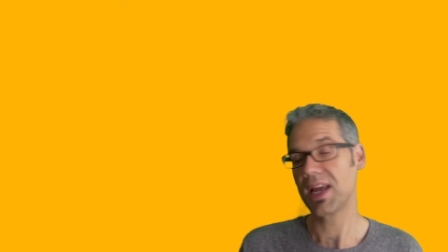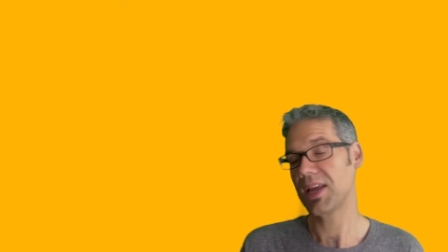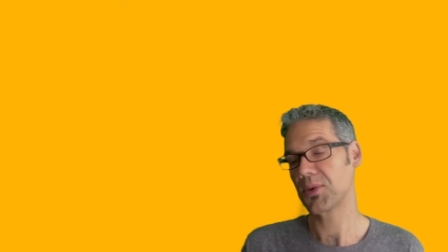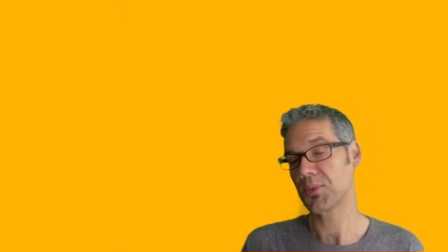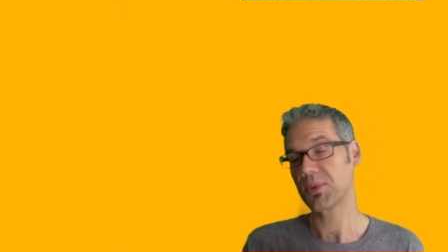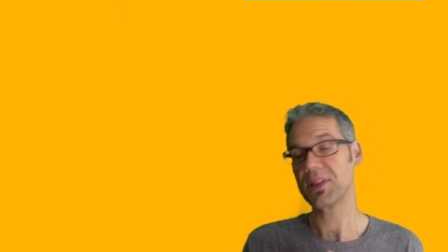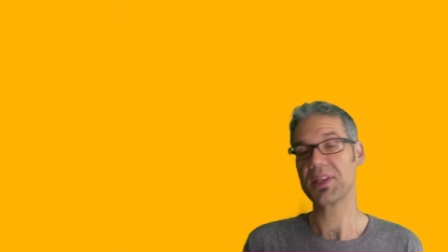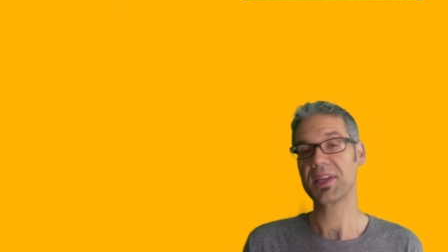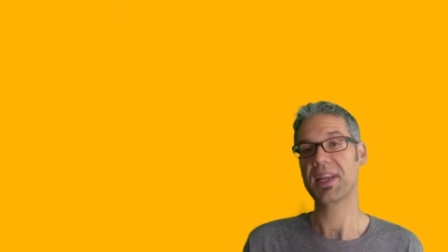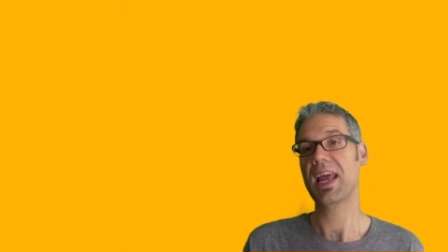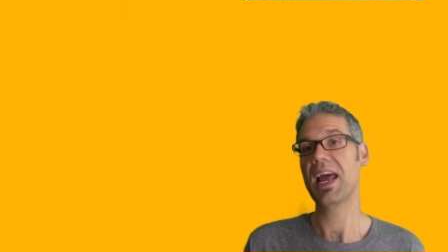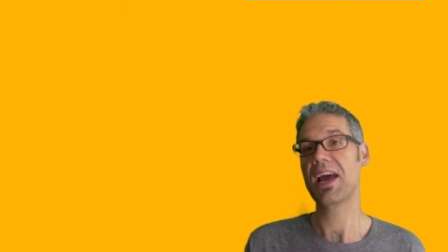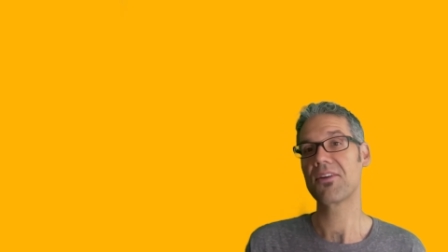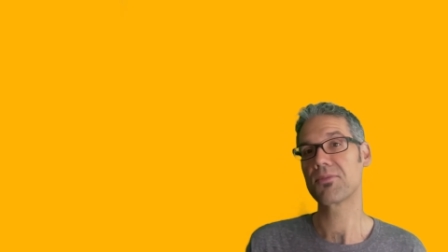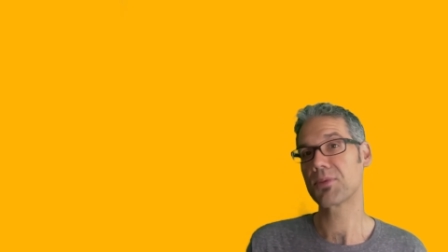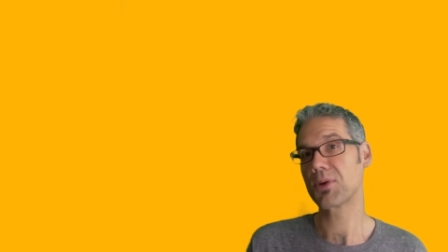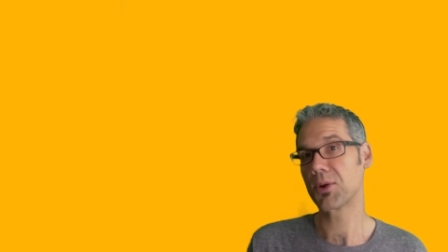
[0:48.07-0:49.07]
and will it
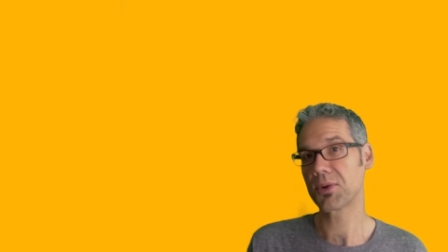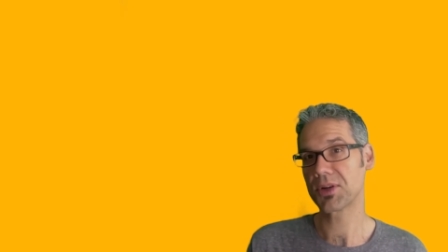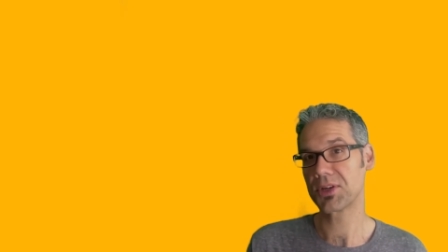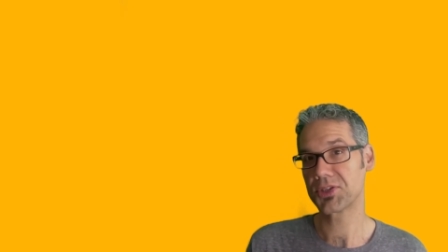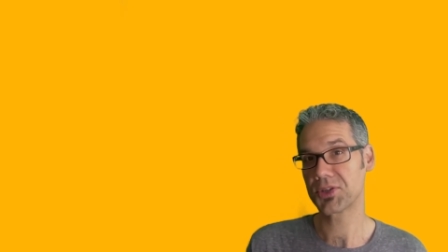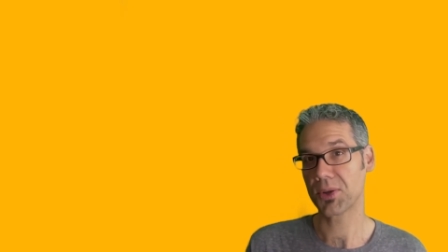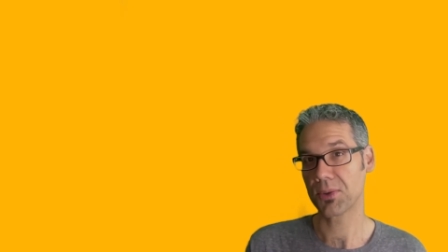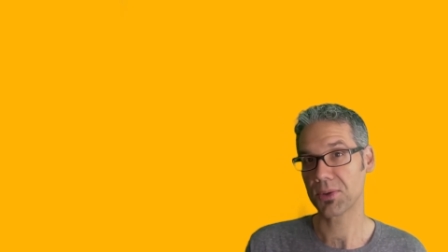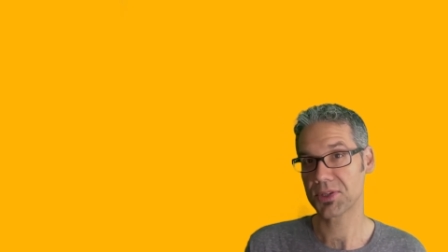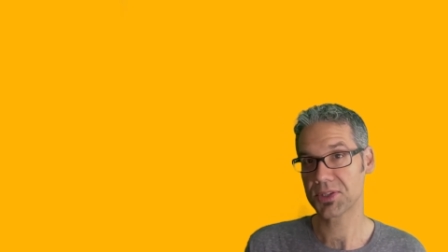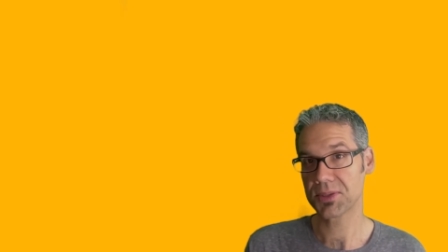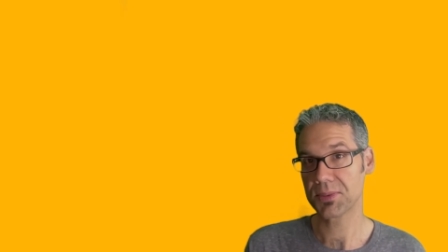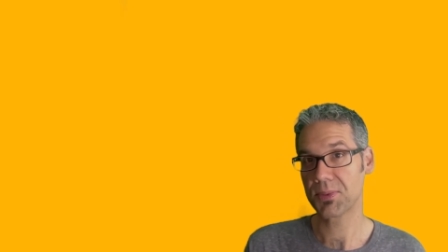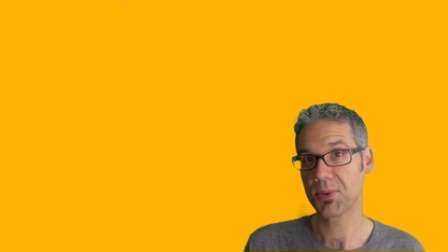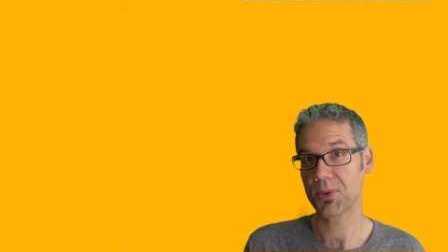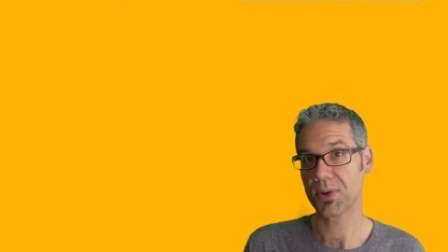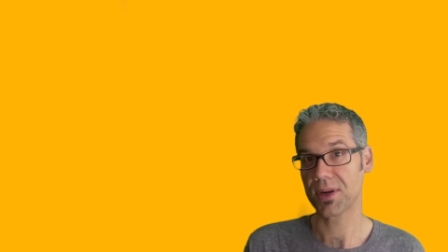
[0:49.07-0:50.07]
have Pro Controller
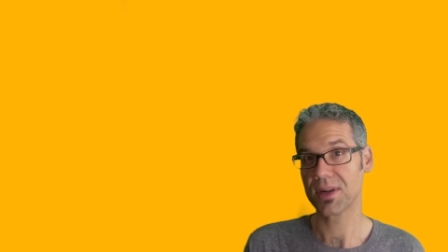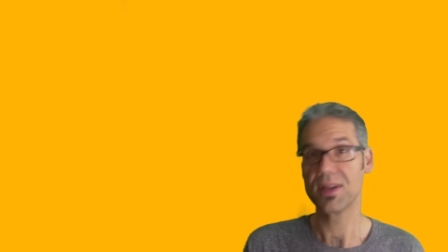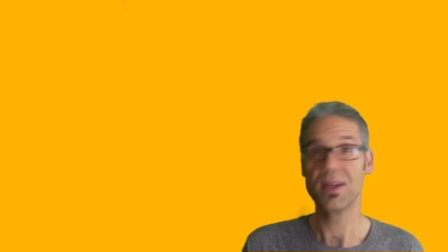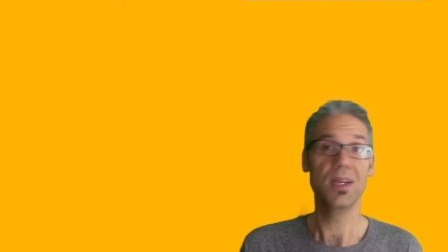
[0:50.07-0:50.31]
support?